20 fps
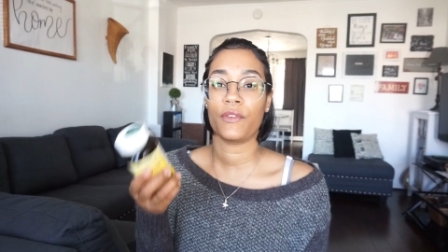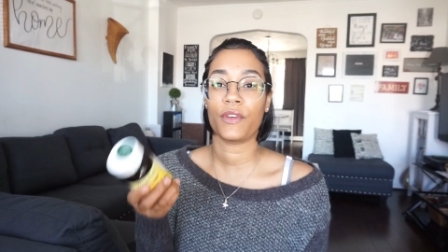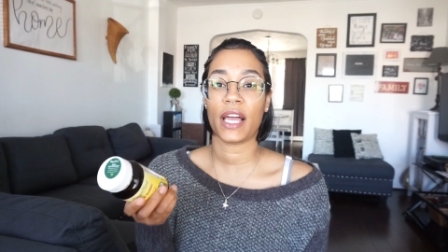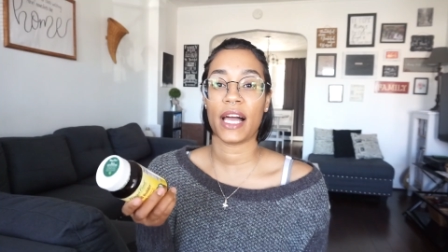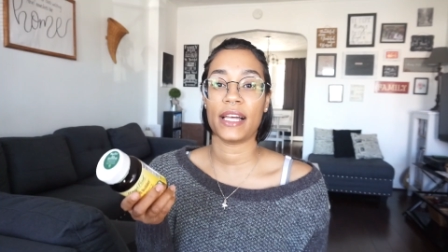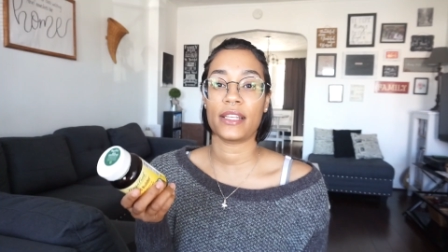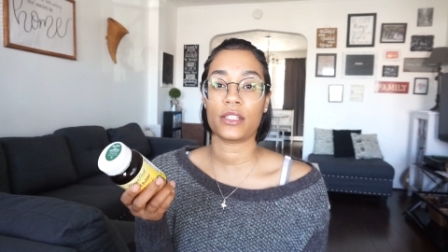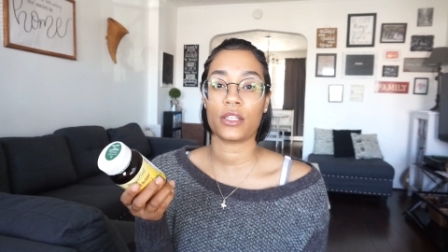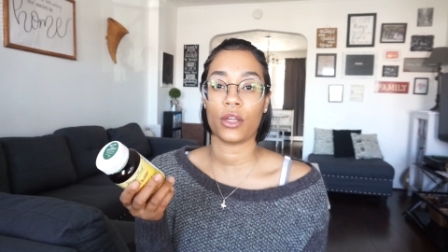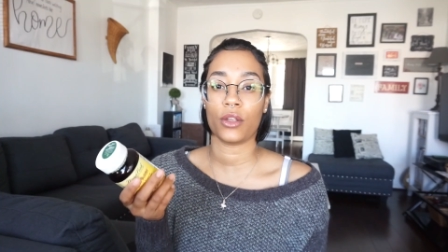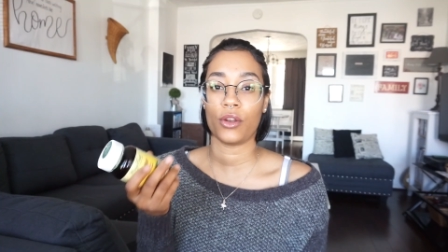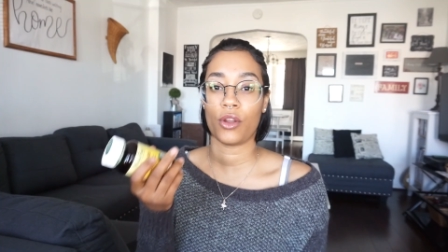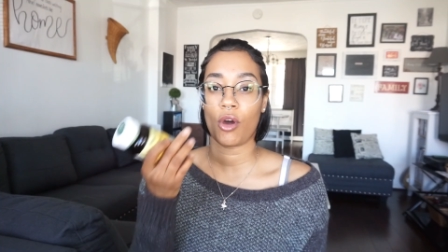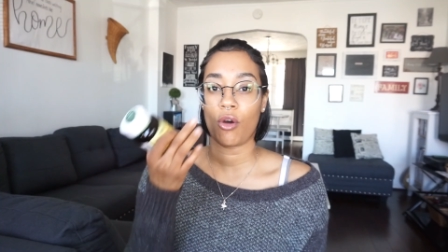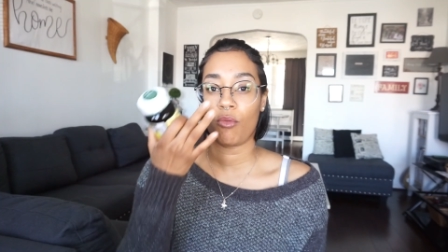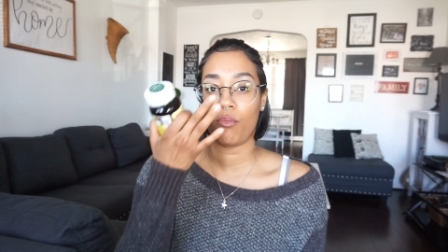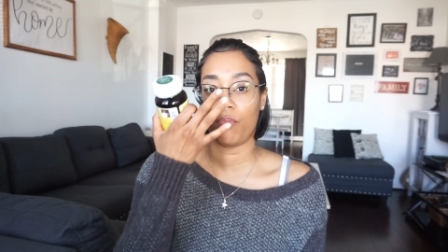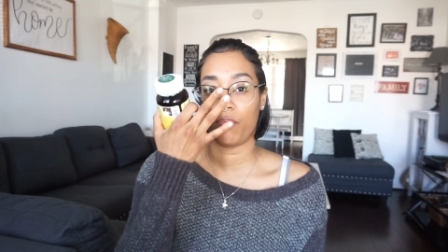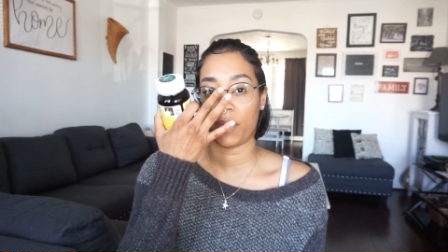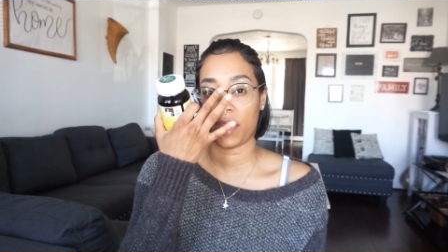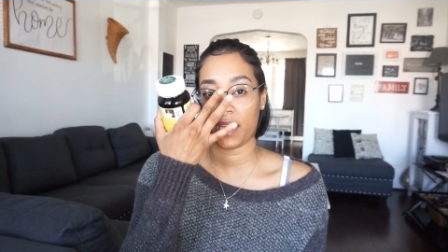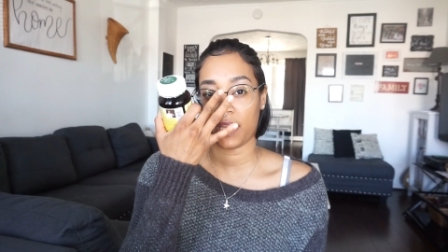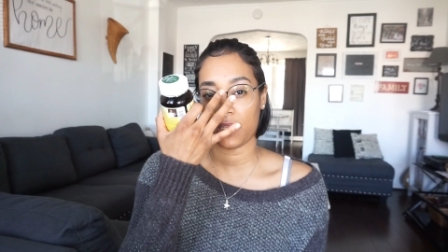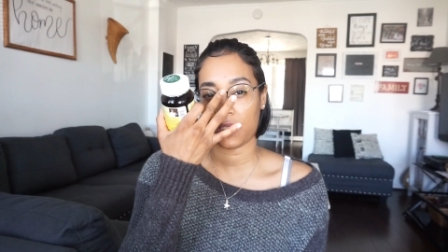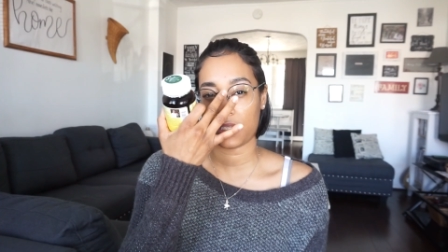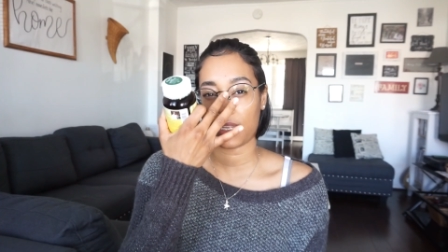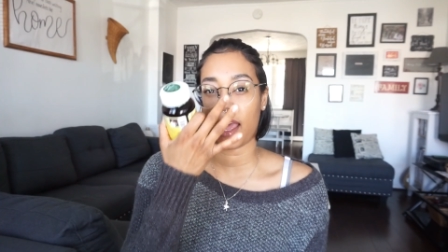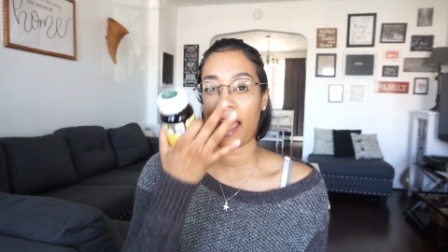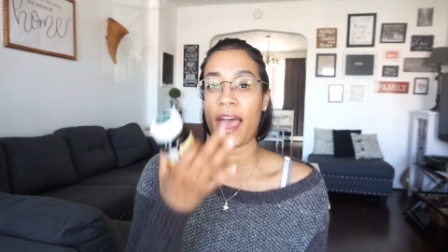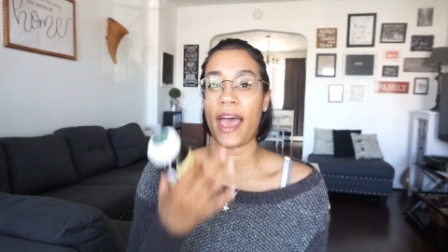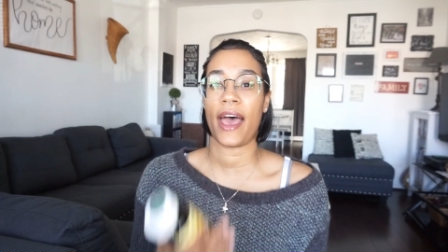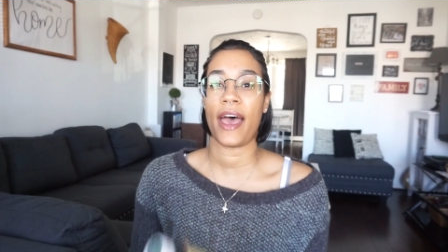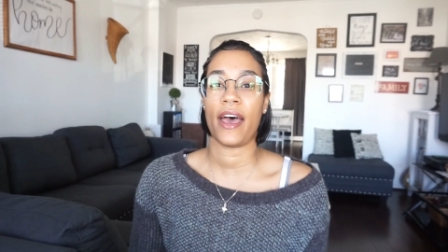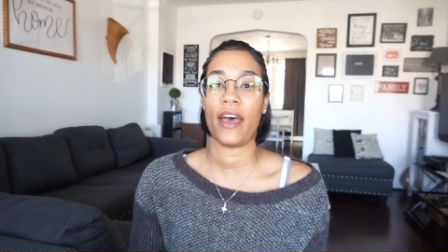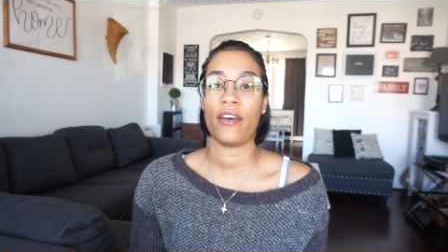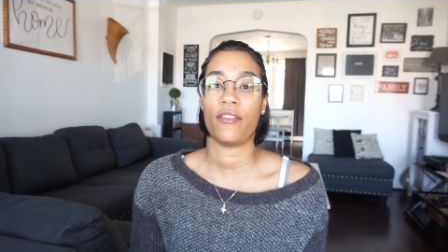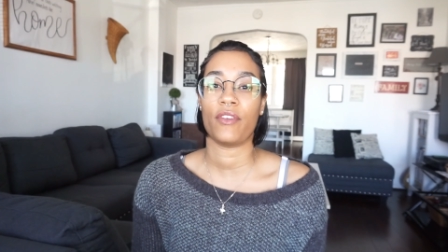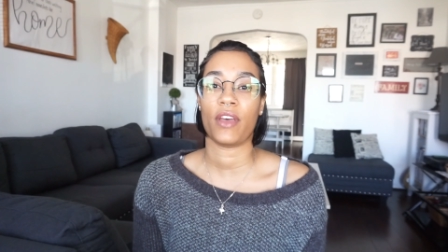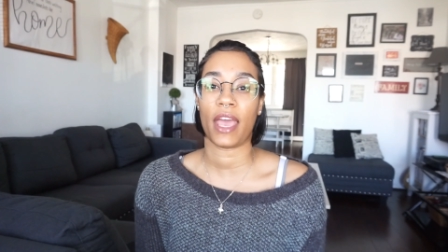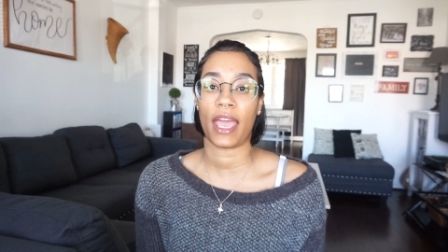If you guys don't know, beets
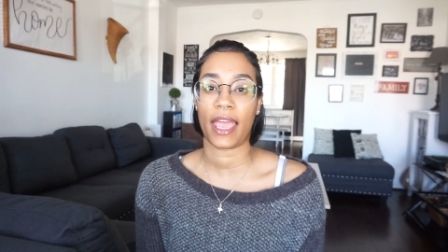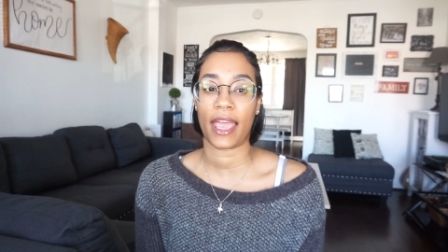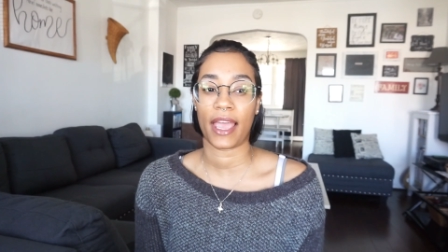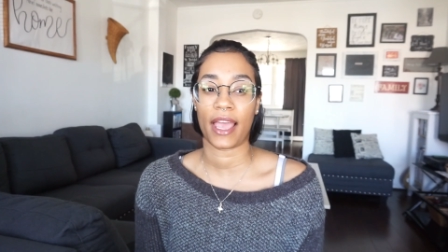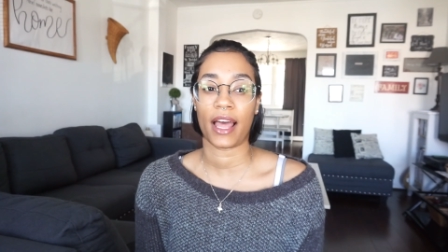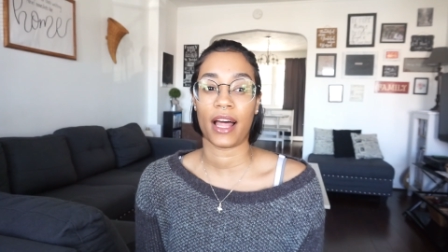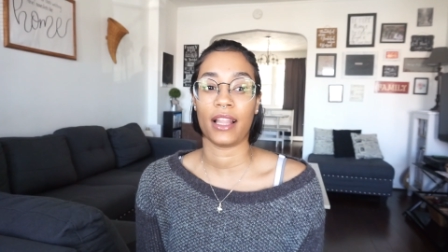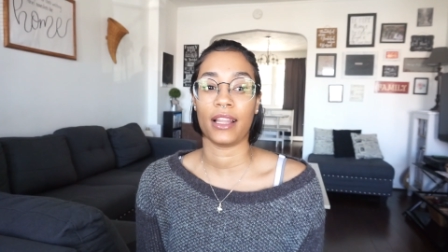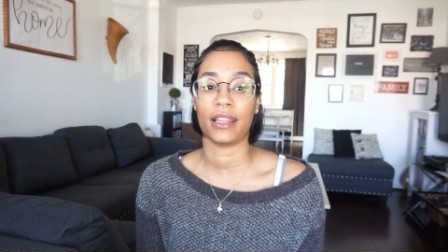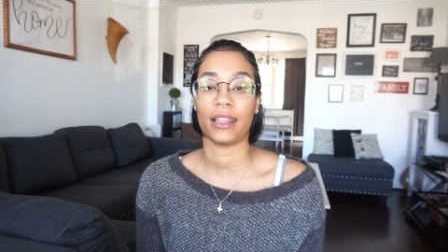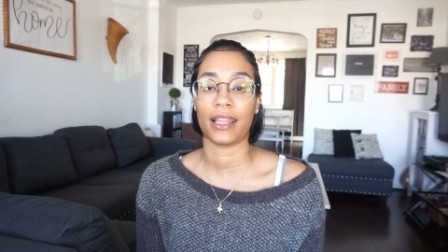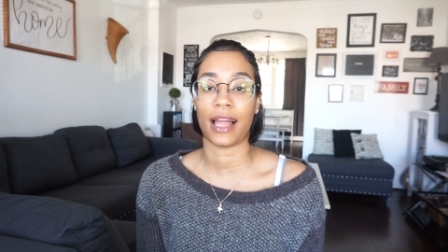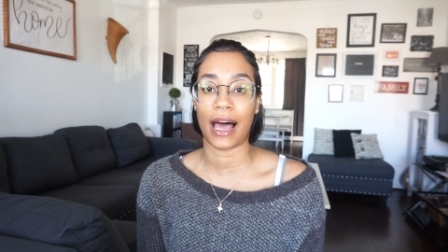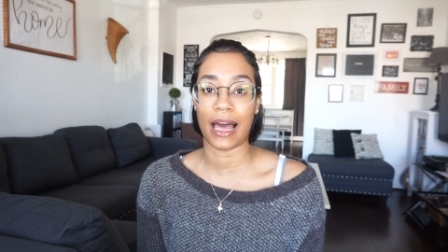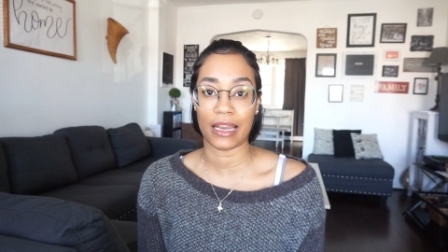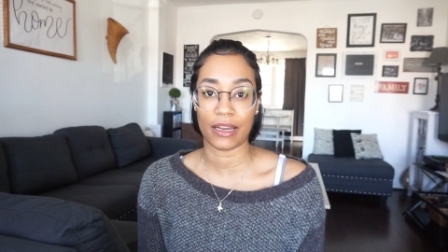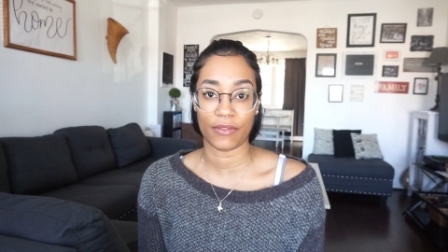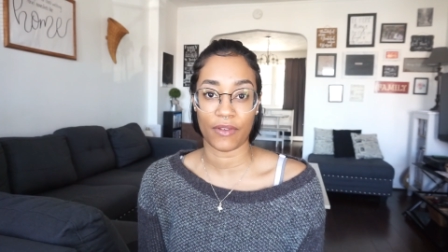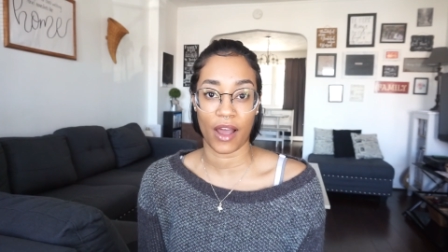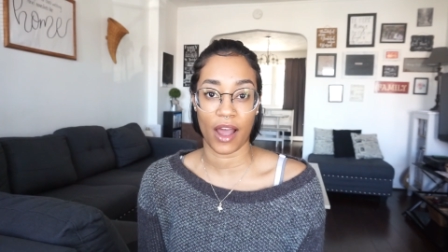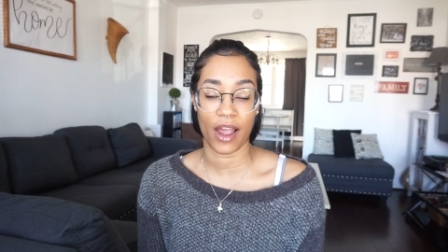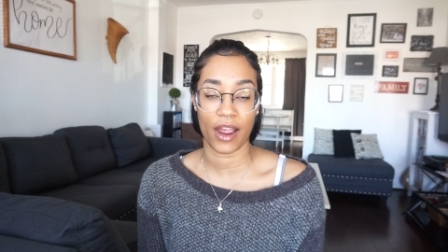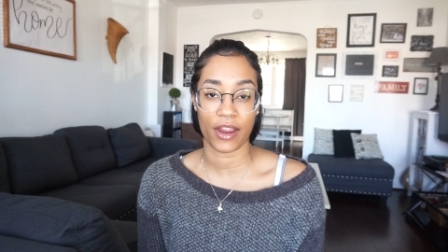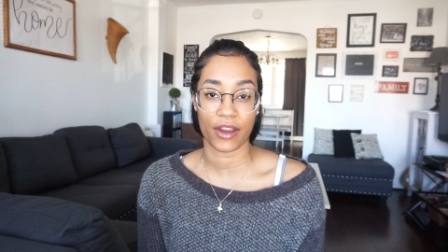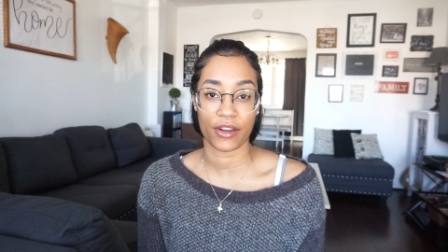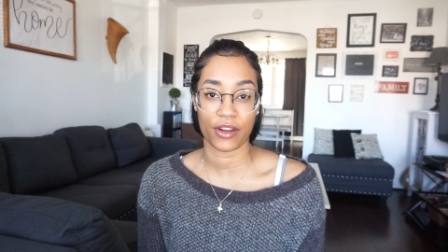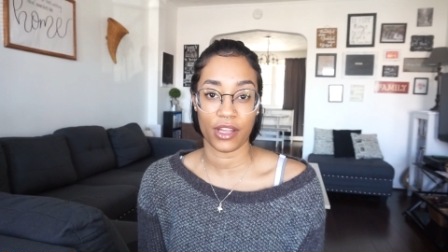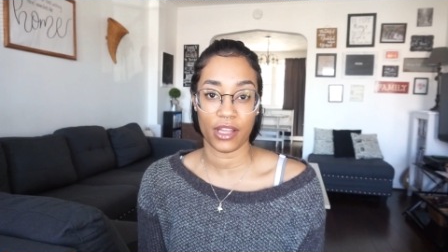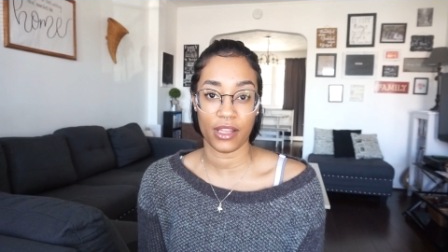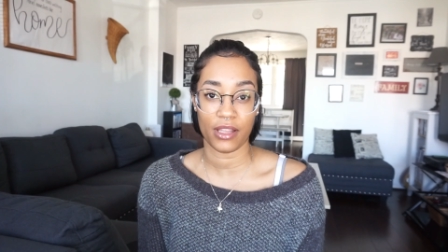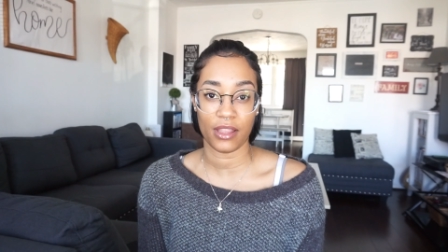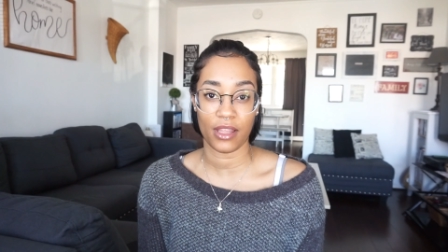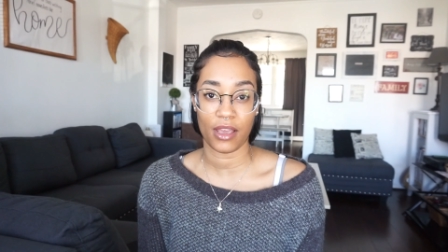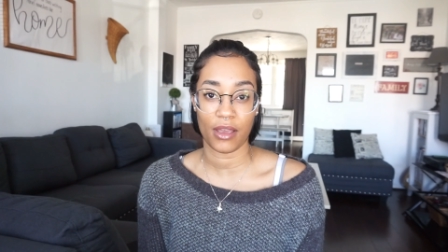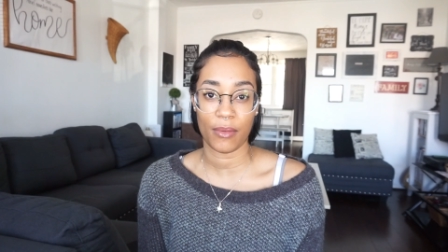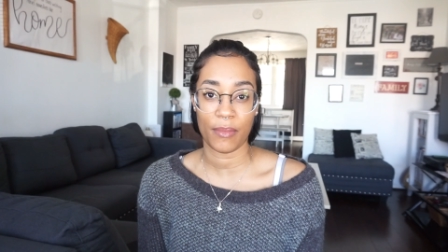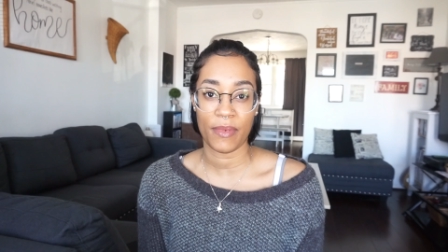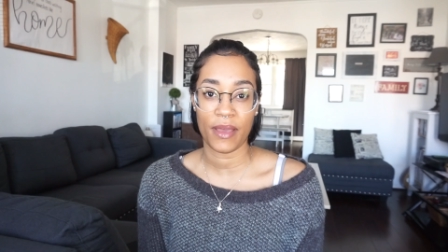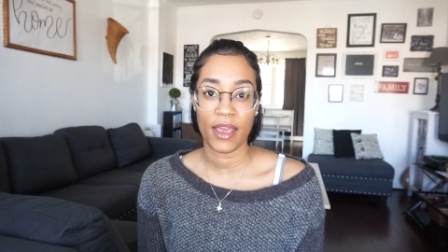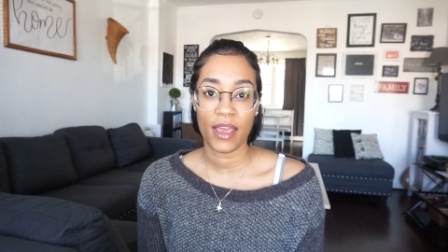have a lot of iron in
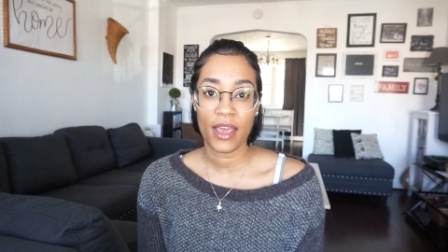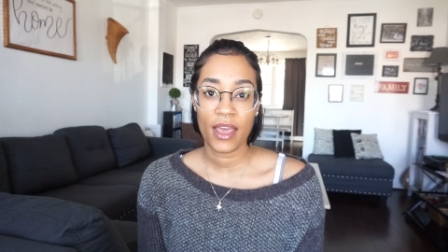them,